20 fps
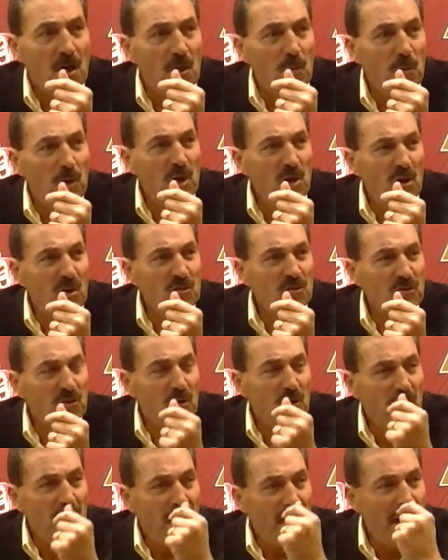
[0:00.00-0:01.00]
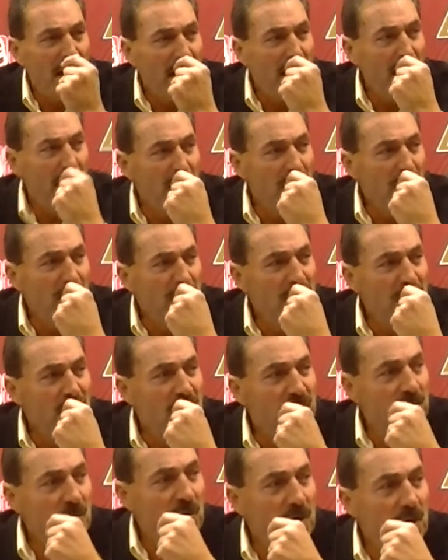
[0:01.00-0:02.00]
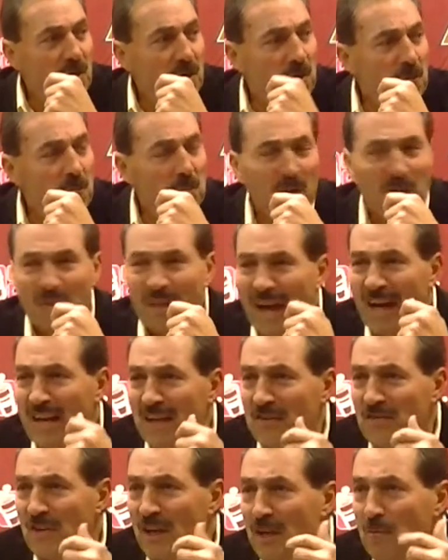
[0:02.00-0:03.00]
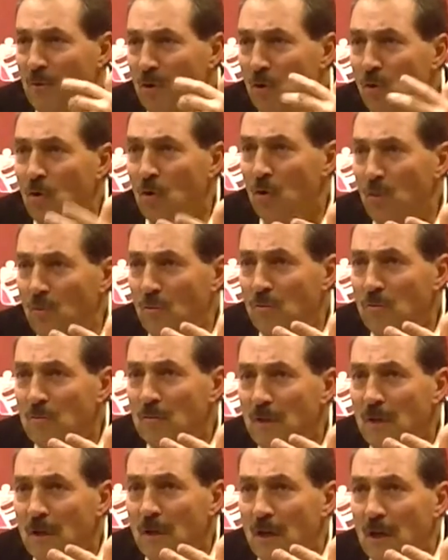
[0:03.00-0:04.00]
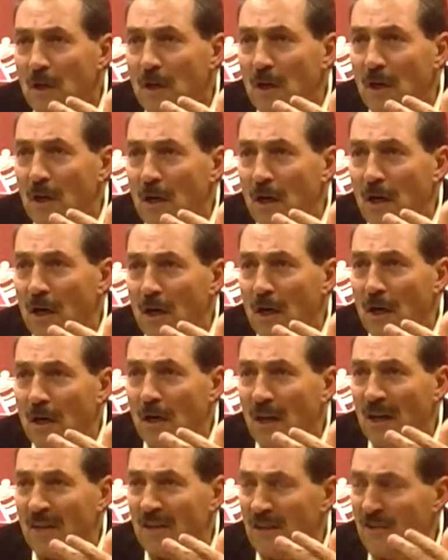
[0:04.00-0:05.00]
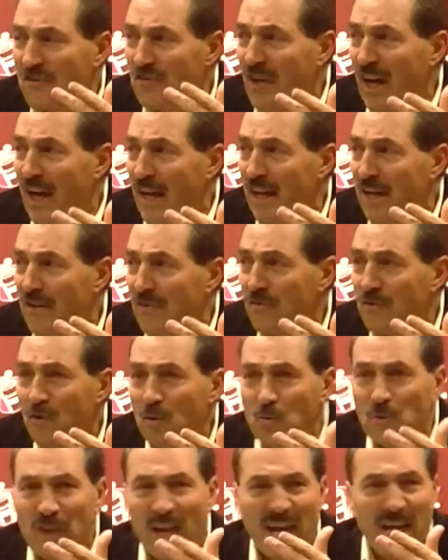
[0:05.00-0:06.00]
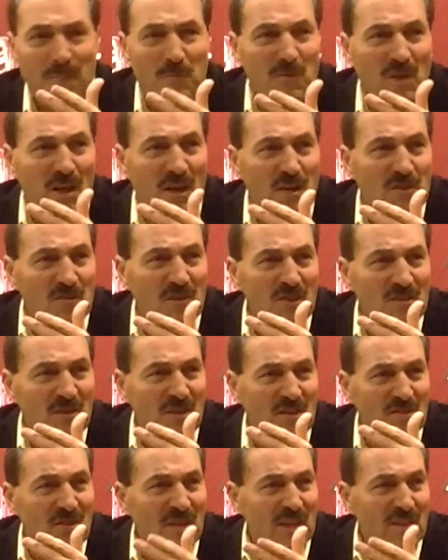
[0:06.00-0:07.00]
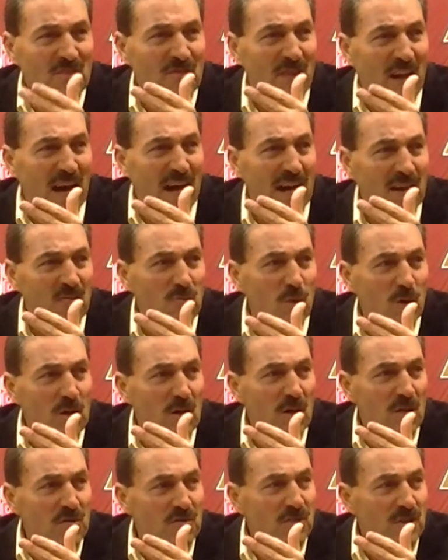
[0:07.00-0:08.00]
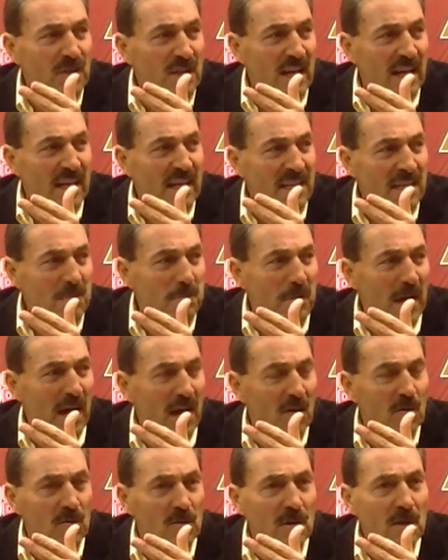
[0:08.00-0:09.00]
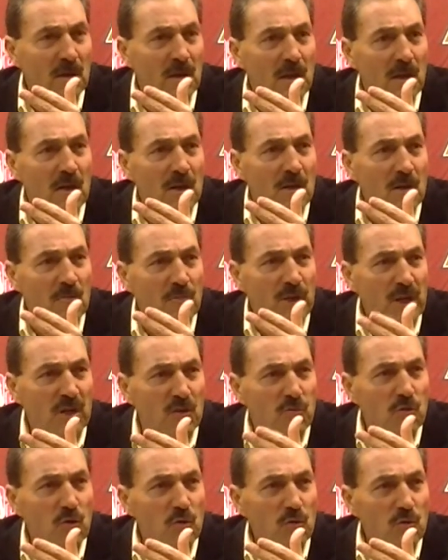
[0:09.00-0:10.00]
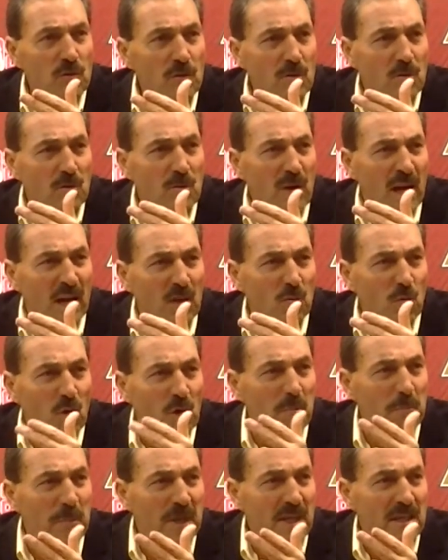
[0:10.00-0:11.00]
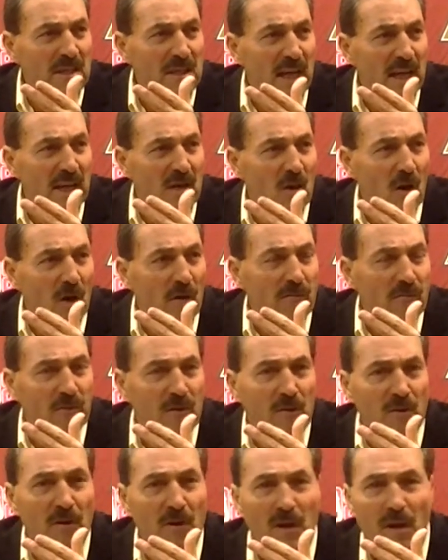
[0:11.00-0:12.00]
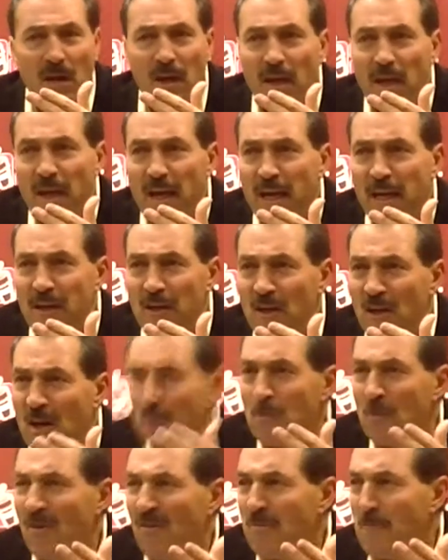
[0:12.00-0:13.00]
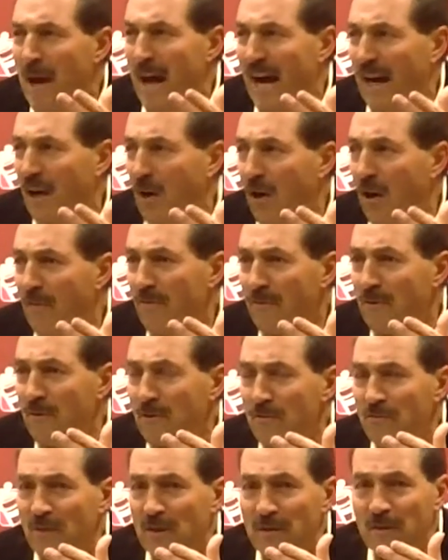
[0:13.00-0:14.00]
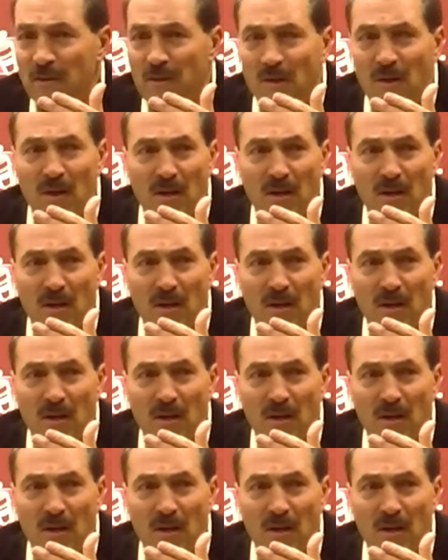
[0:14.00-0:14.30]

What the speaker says: We also have Matthias Kiwanuku on the Giants, who came to us as a 6'5", 190-pound recruit who had 1 Big Ten offer and a number of MAC offers, and